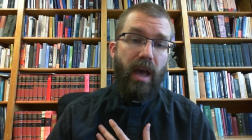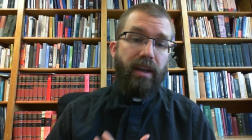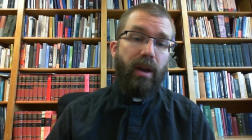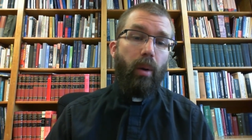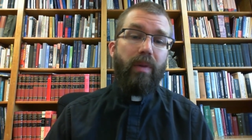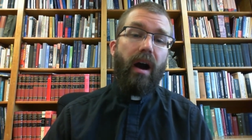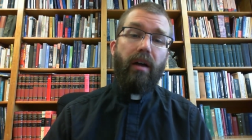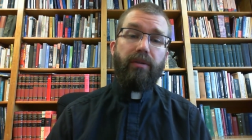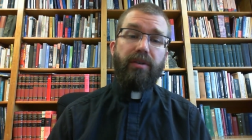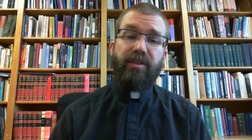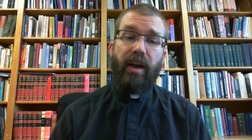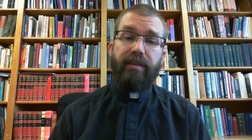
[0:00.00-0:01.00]
Now, on the other
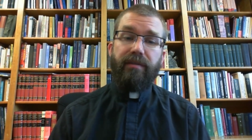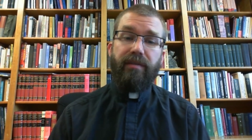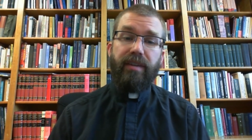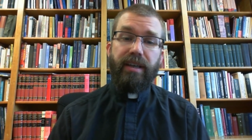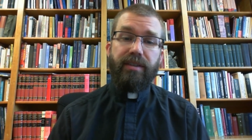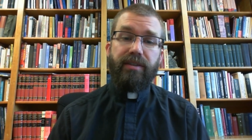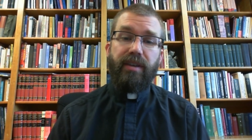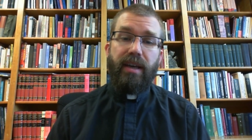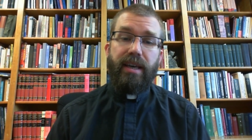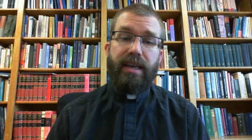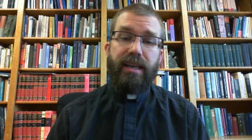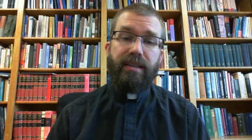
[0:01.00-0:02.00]
side of this
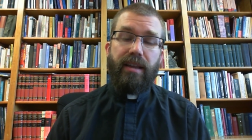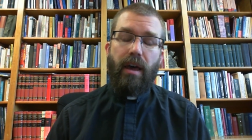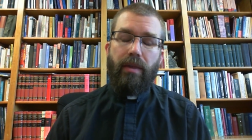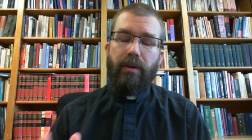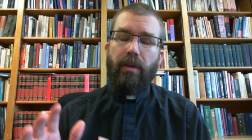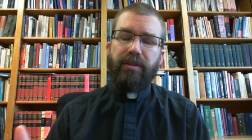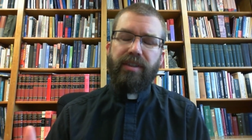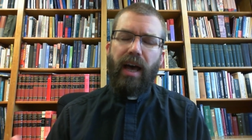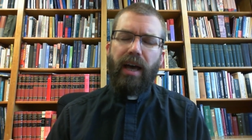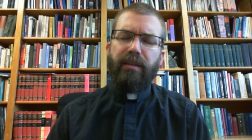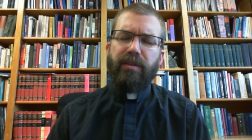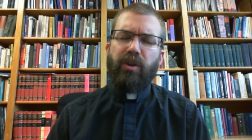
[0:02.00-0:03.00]
is the, the other
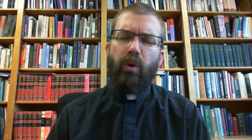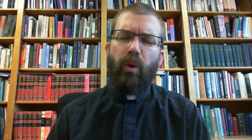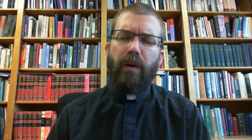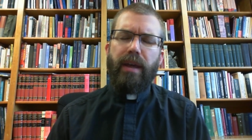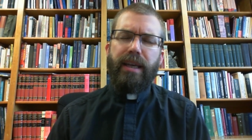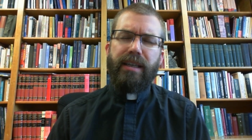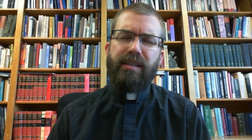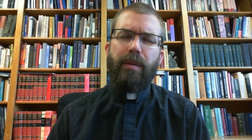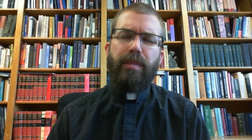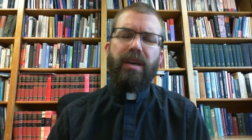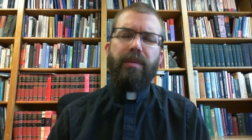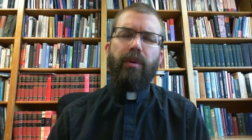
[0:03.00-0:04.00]
side of this coin that is that
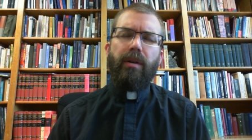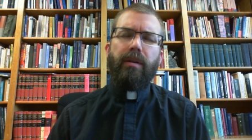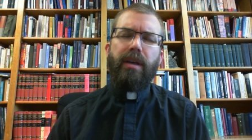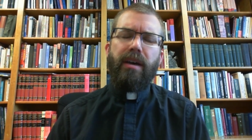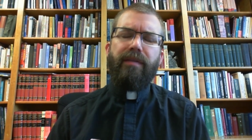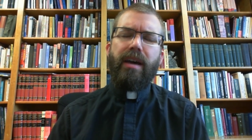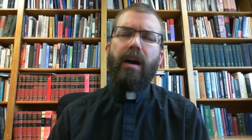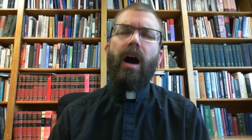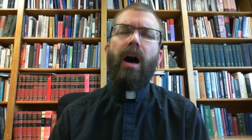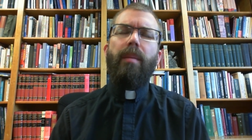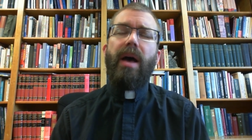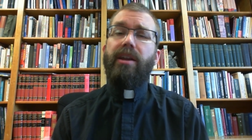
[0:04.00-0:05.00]
people, if they
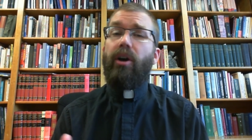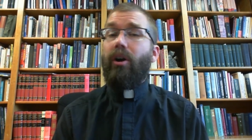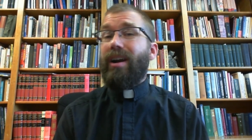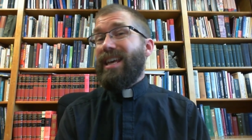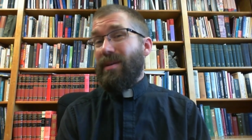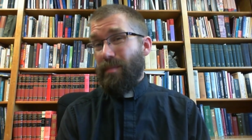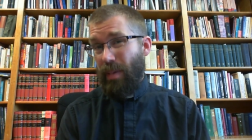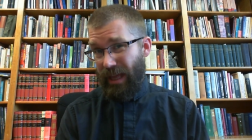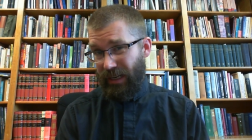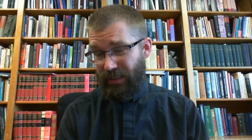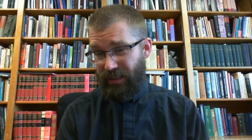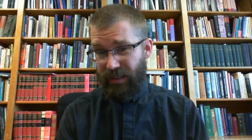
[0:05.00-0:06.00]
come and are
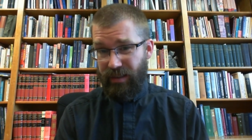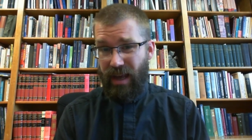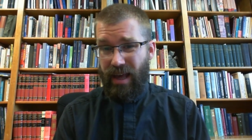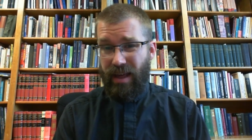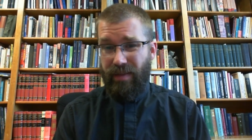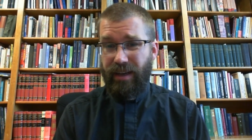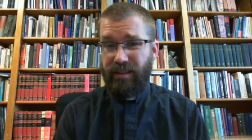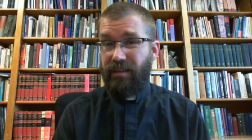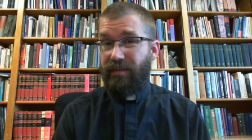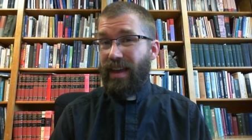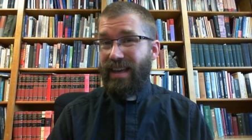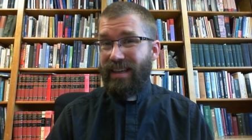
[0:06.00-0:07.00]
impenitent, that is,
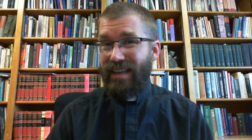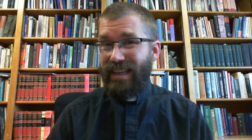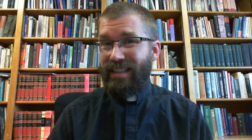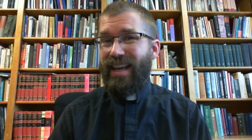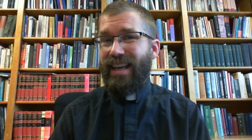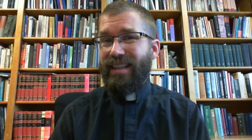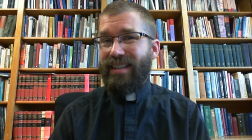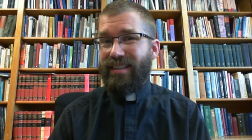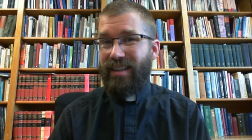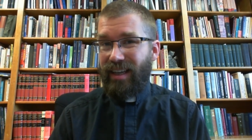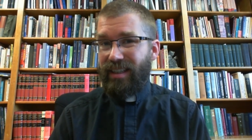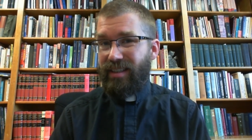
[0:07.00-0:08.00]
if they intend
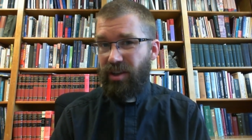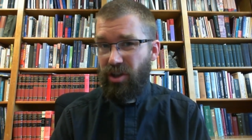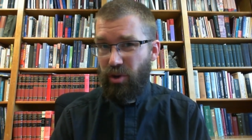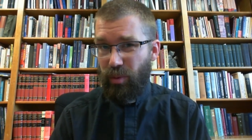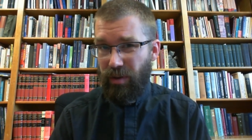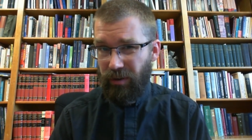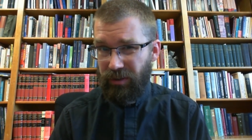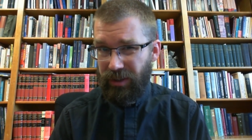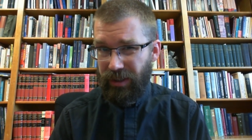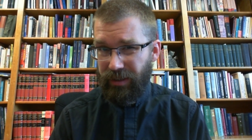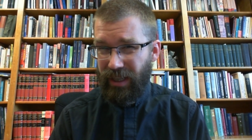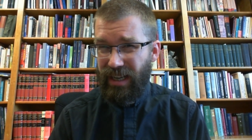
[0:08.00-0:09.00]
to continue in their
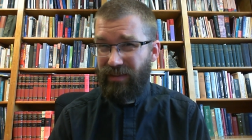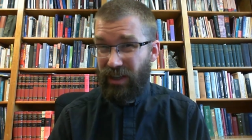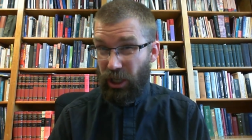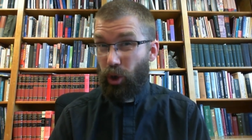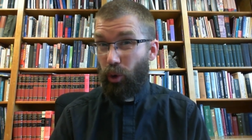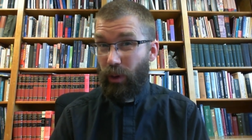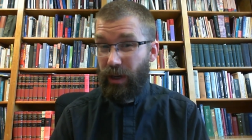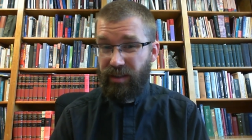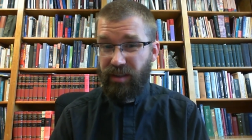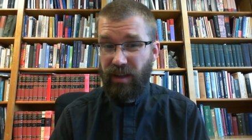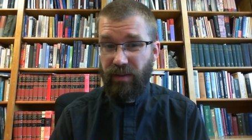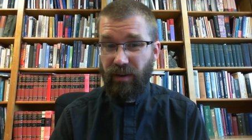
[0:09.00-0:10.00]
sins and even
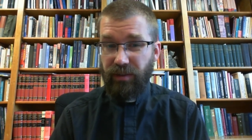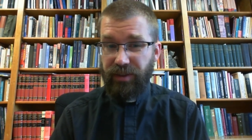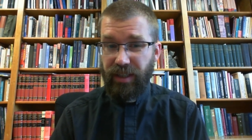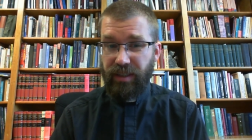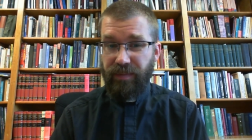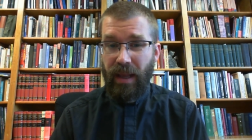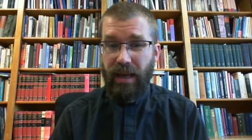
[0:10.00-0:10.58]
increase in their sins,